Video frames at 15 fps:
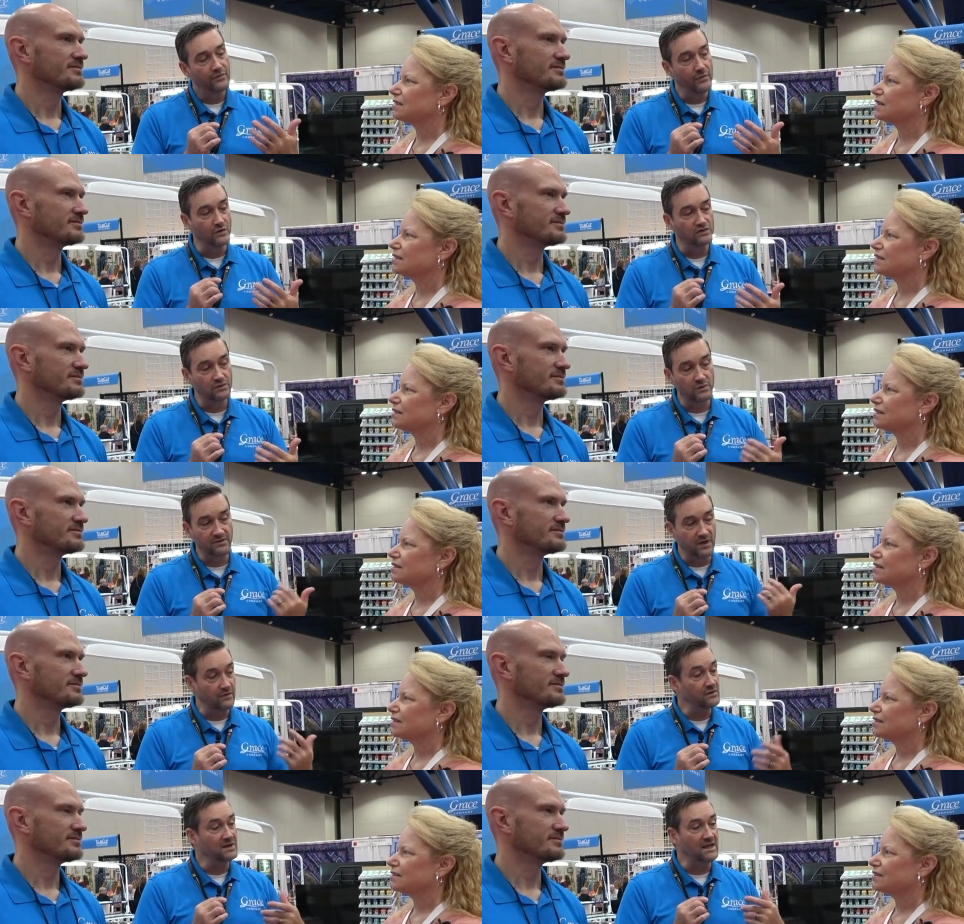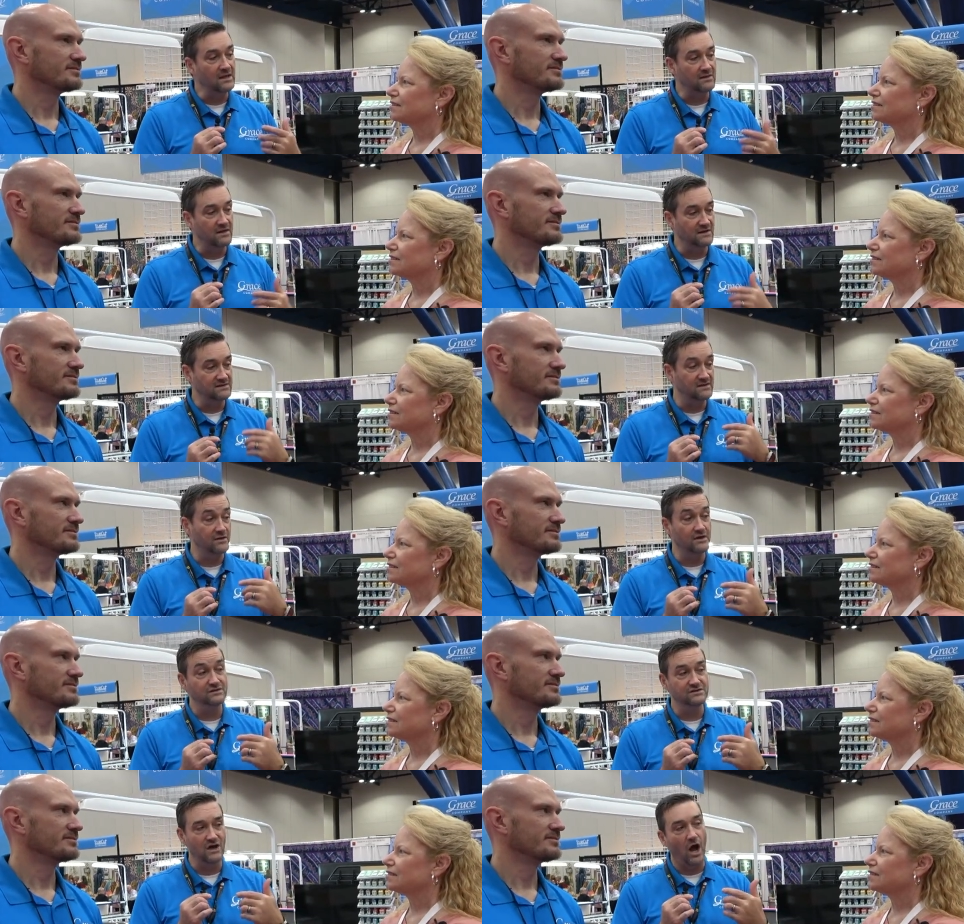Speaker 1: those were the other key things and
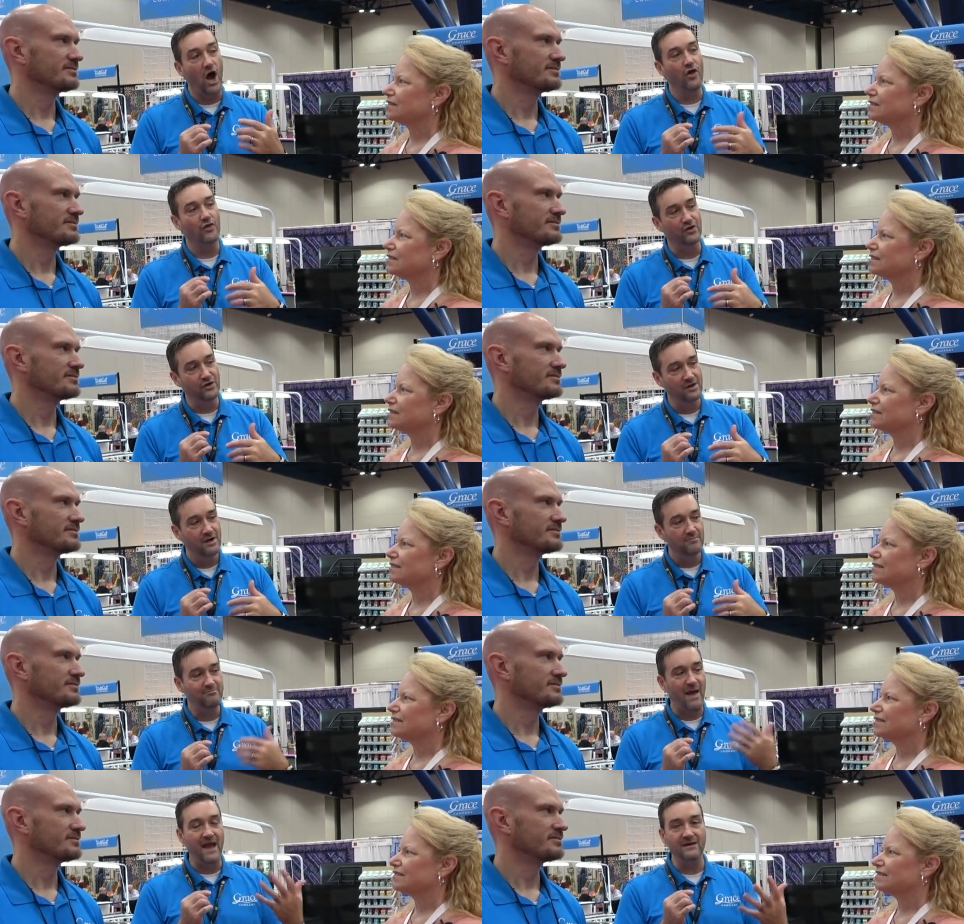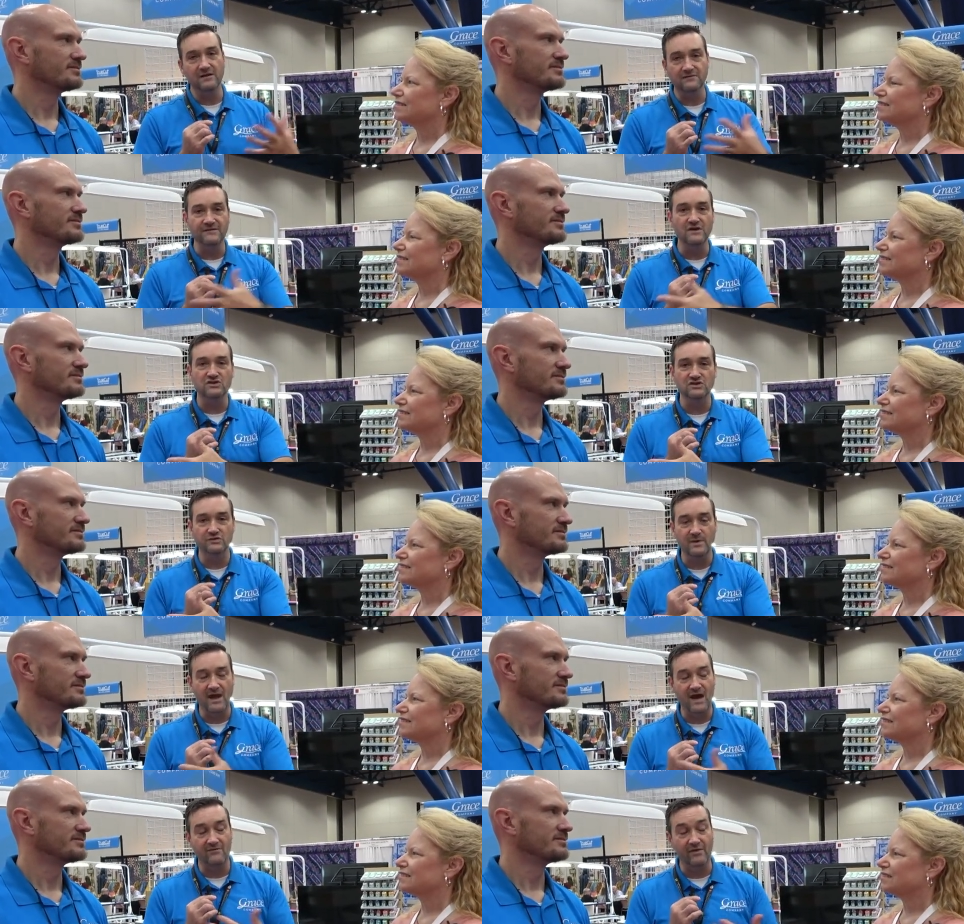there's other patented features
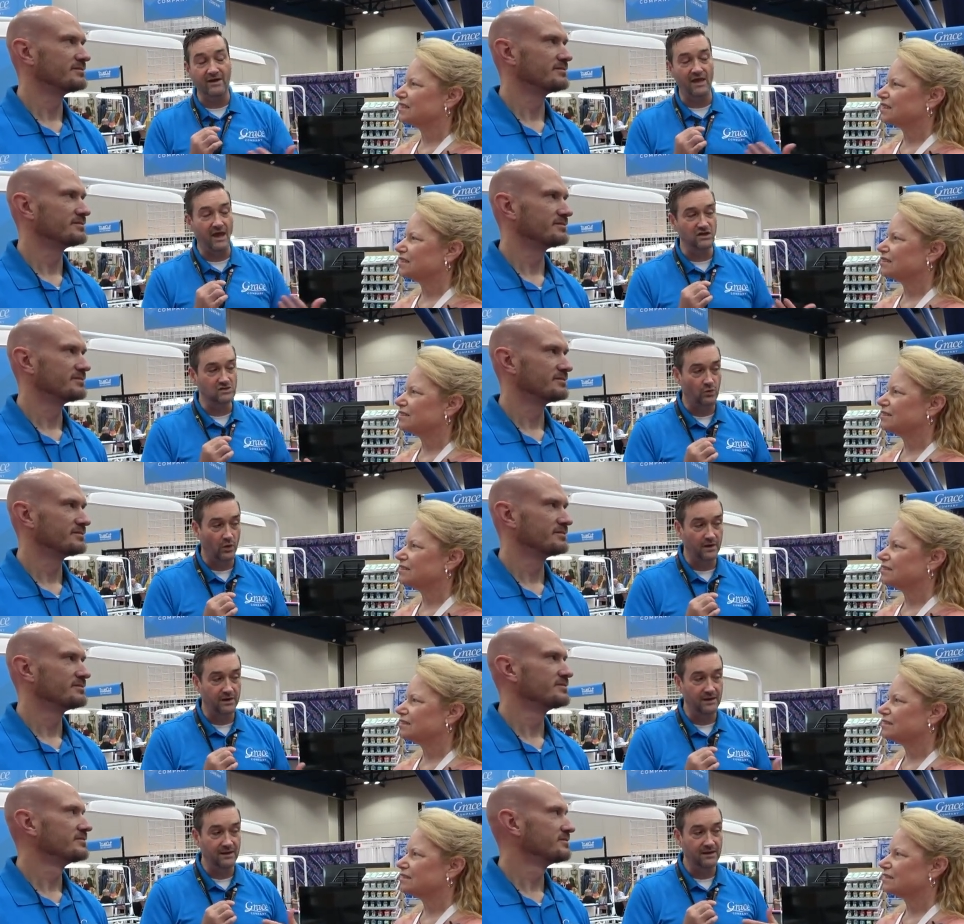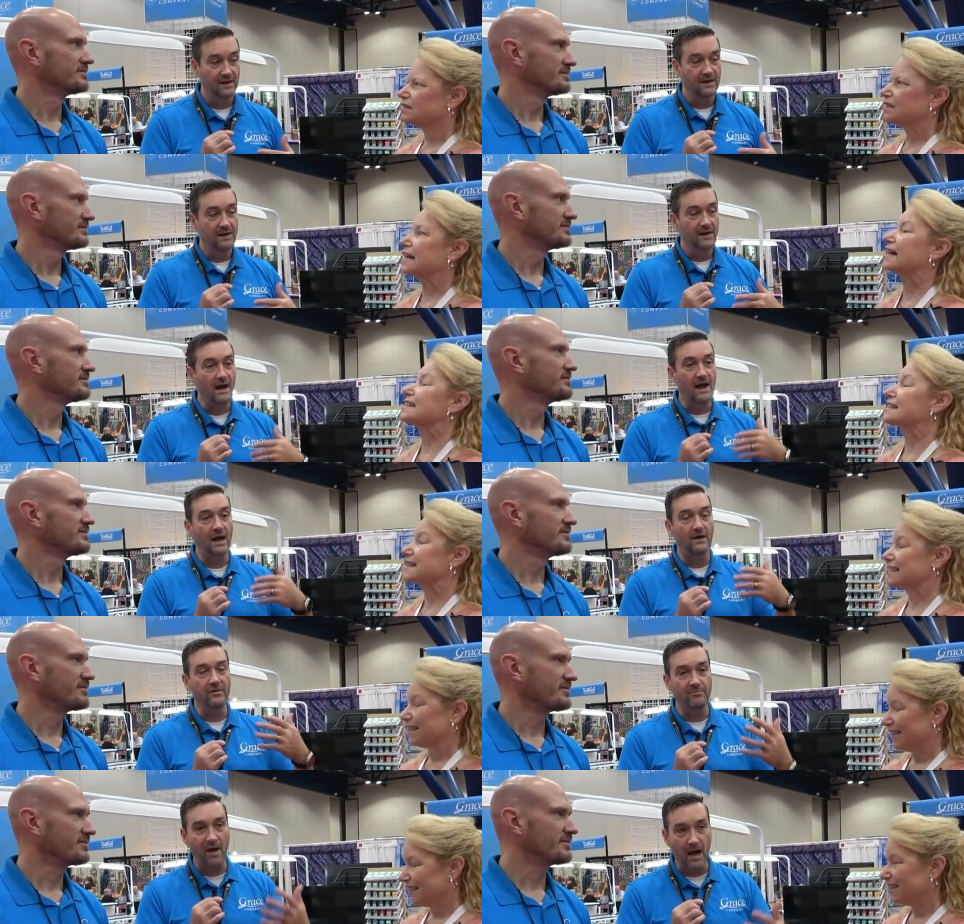we have like edge warning yes.
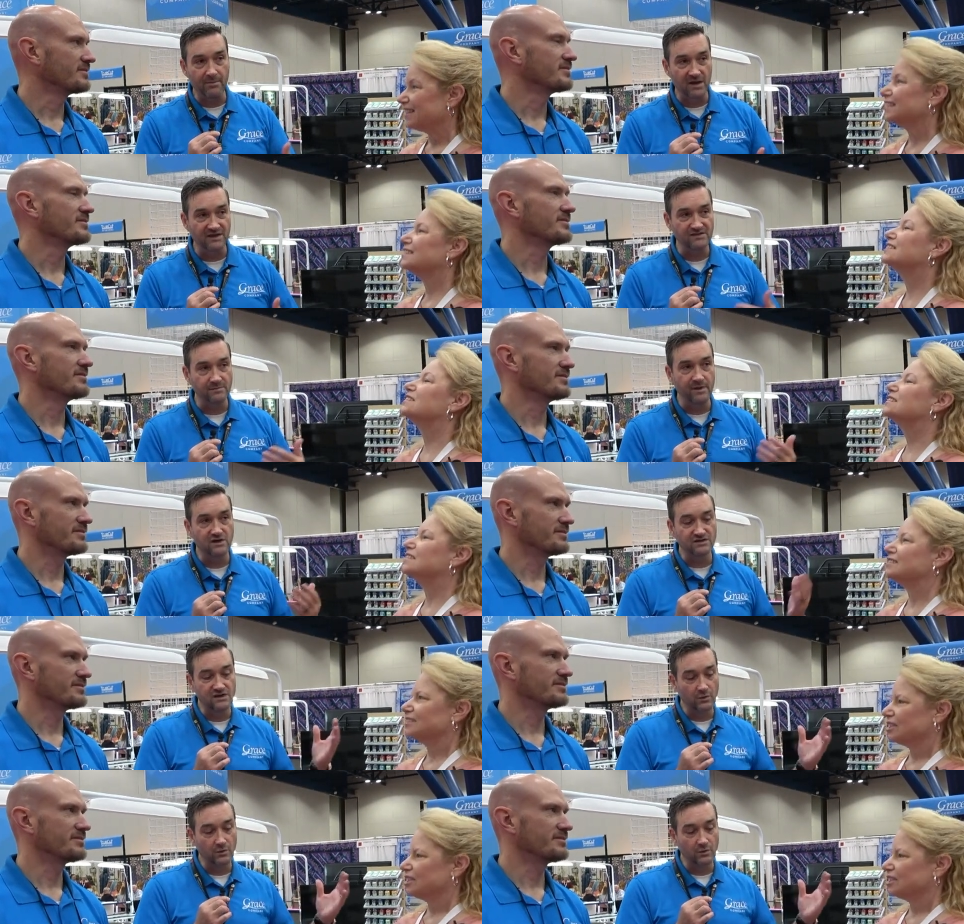uh, the bobbin estimators